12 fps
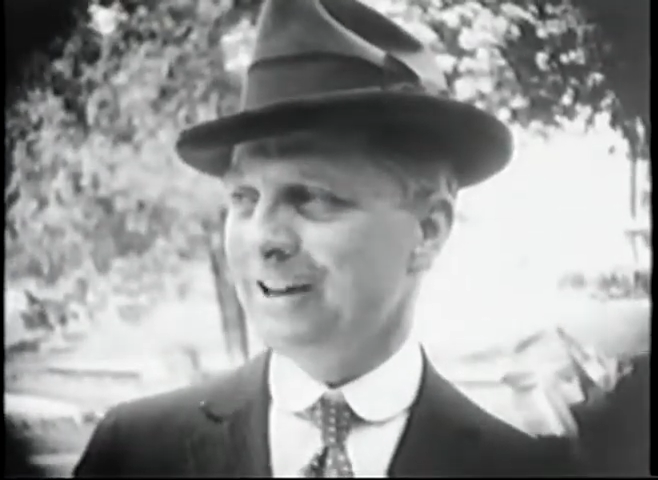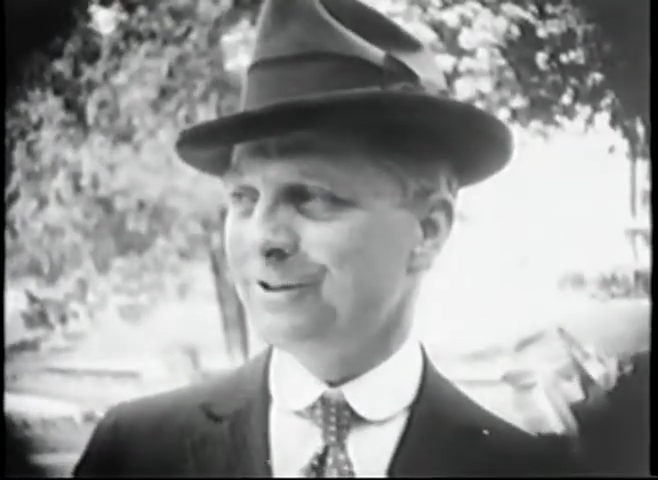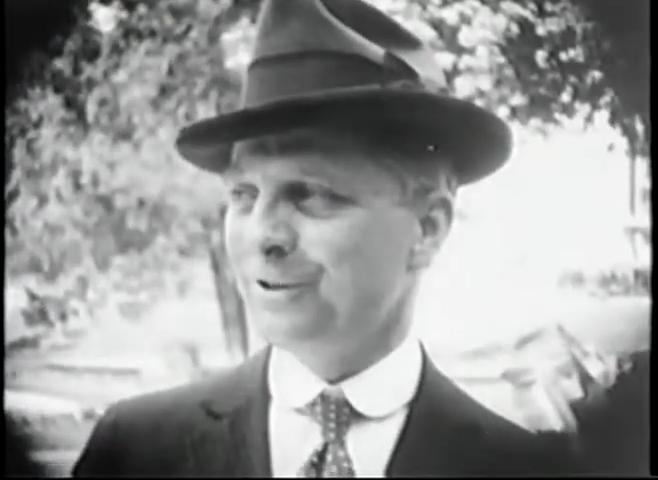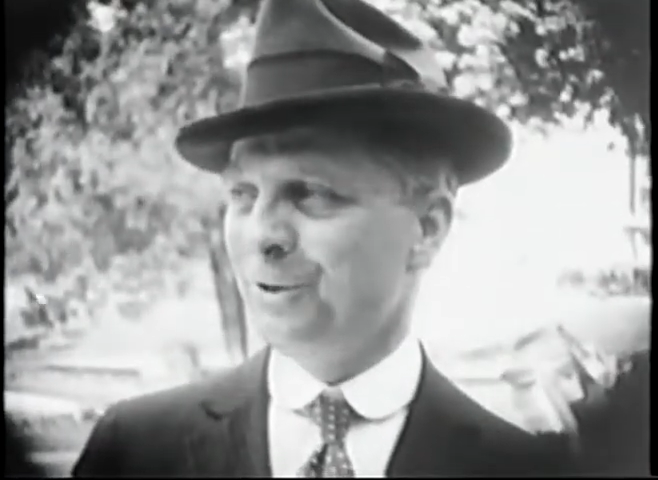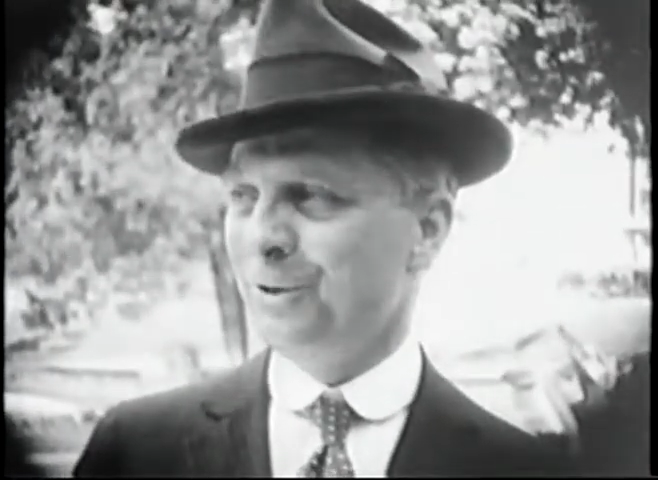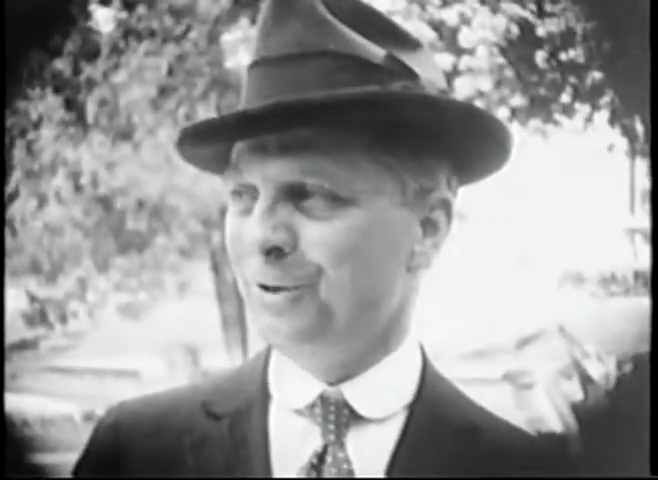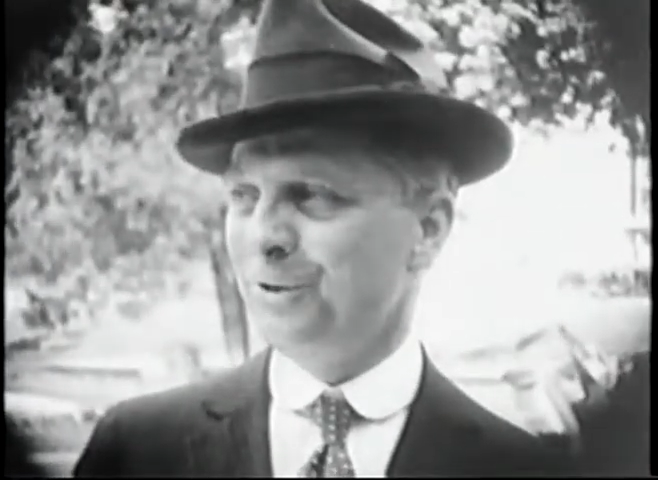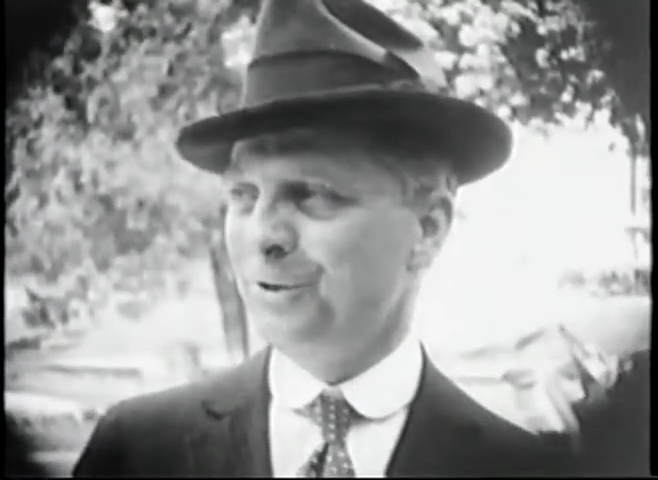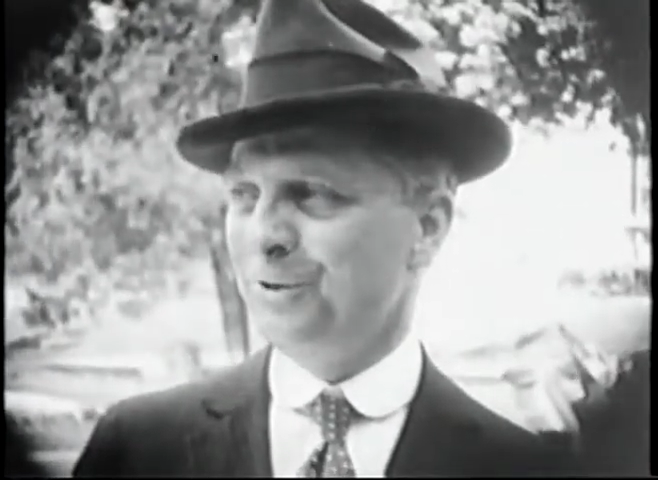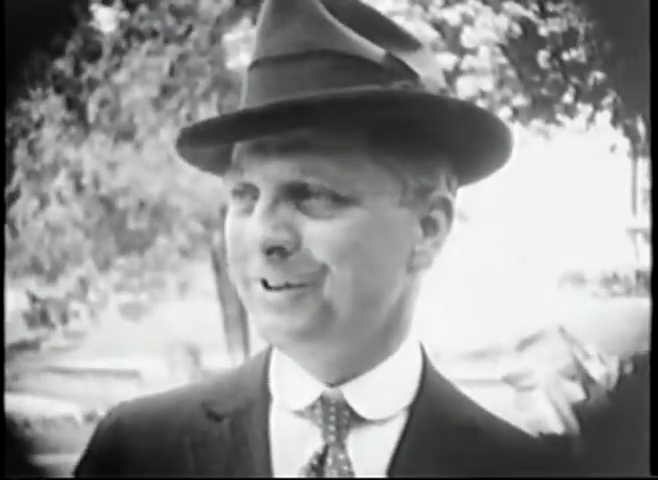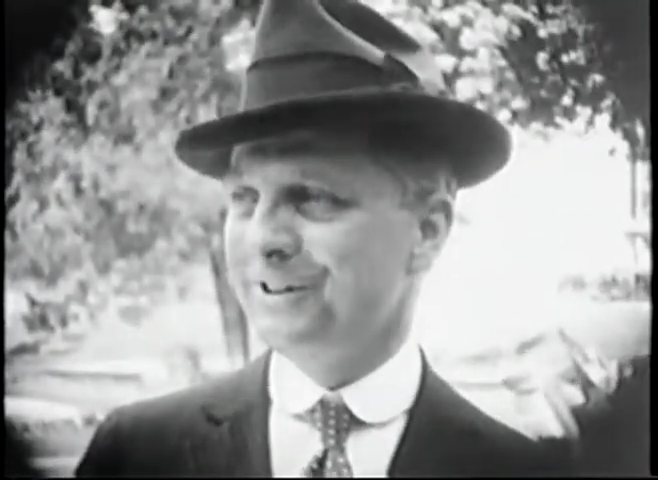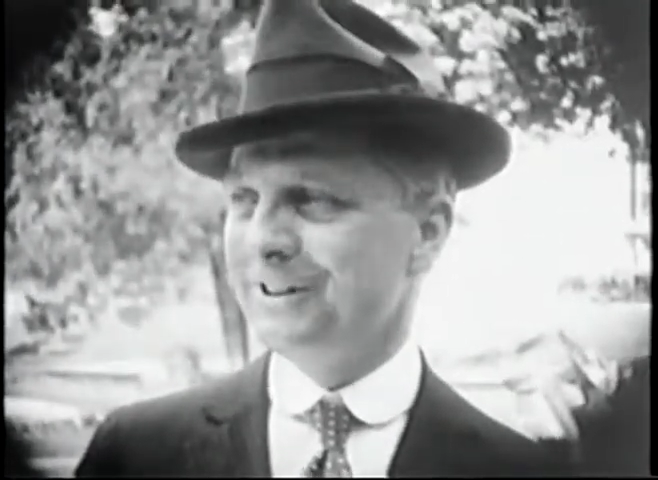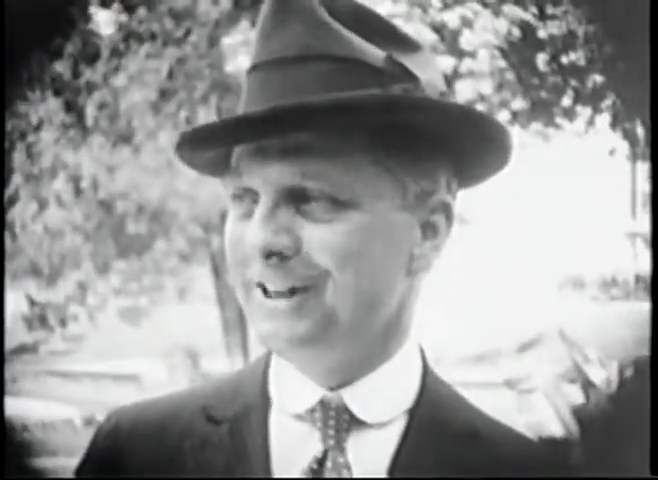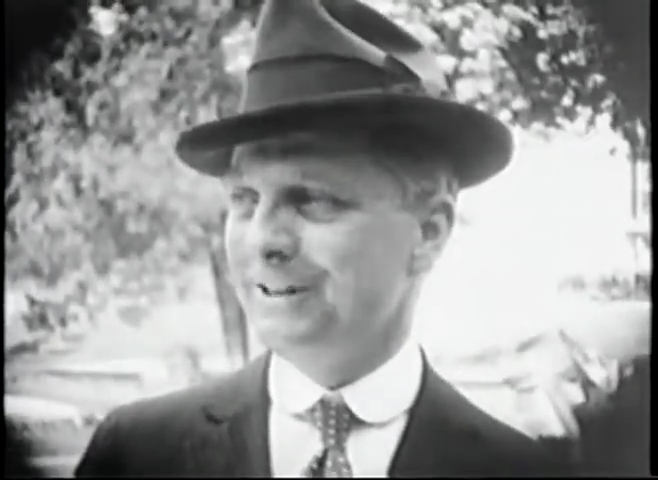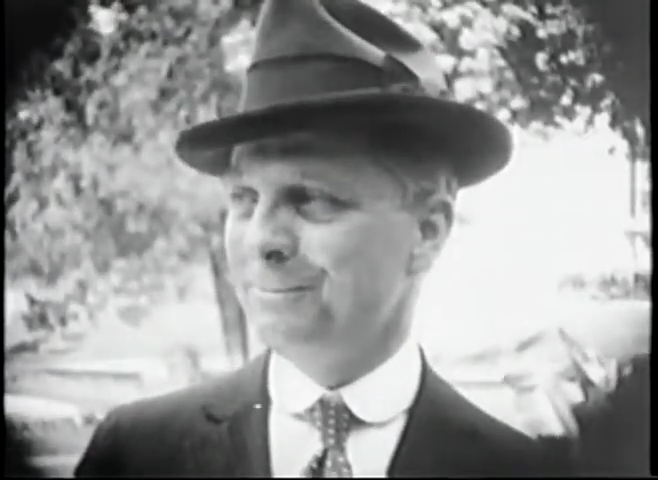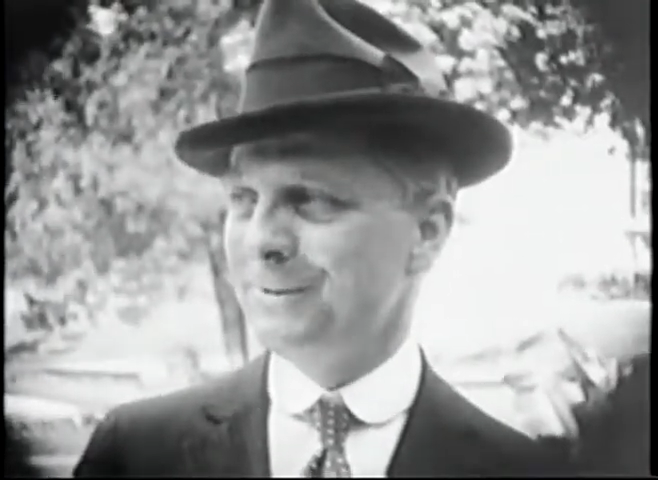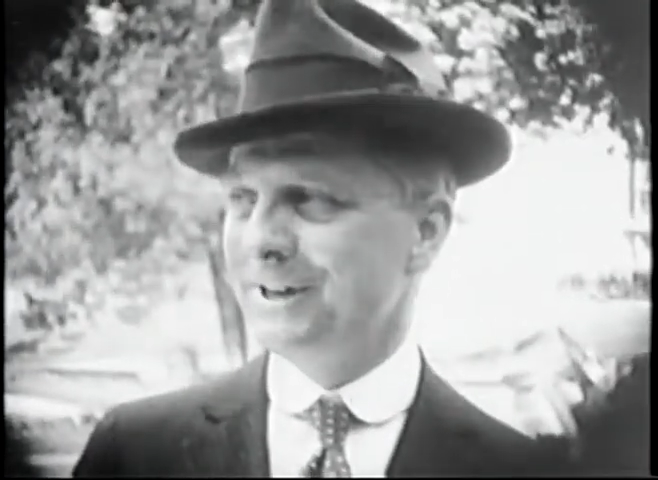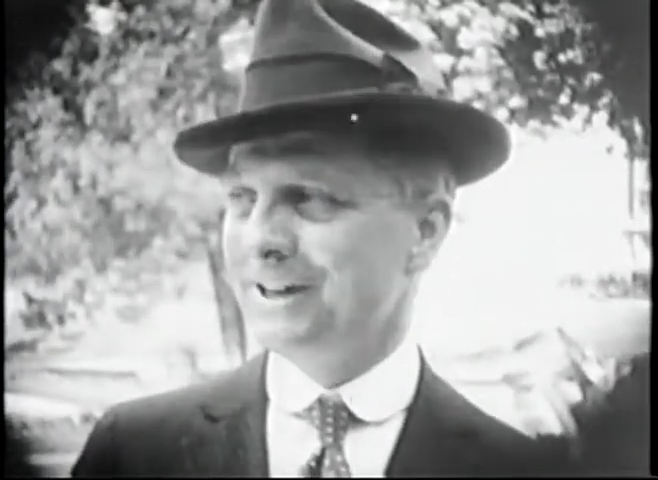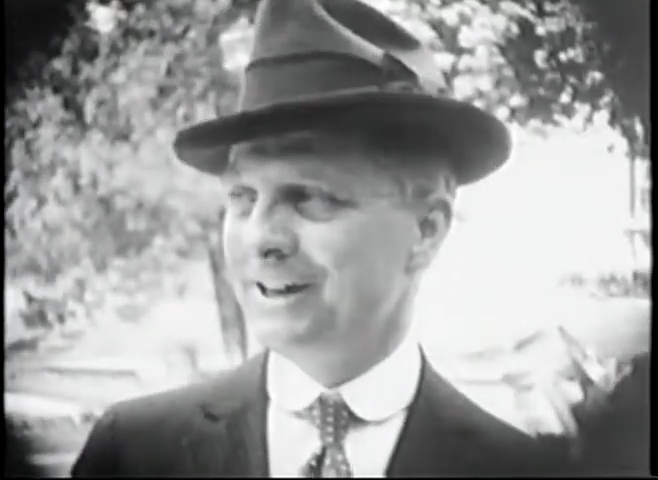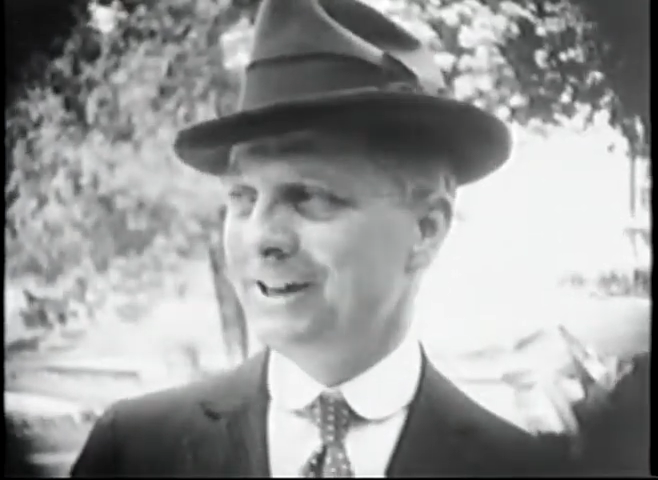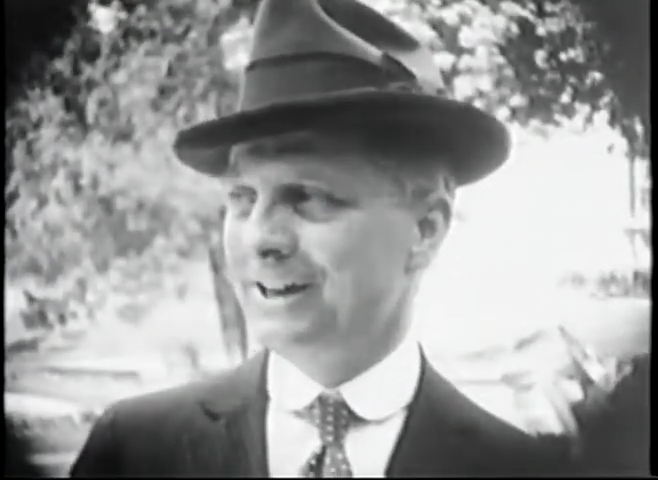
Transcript: Council in 1909.